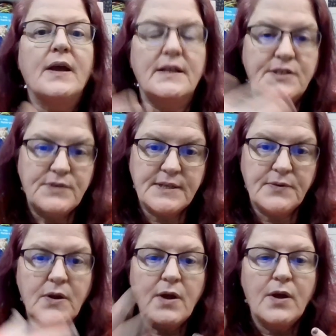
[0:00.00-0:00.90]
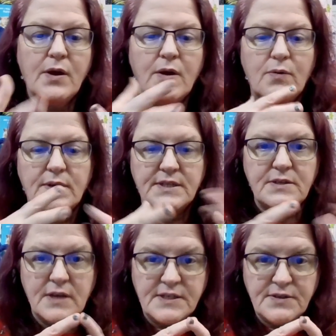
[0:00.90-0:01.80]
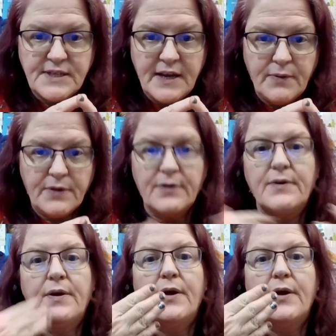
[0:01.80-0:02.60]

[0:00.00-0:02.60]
And Susan was associated with her.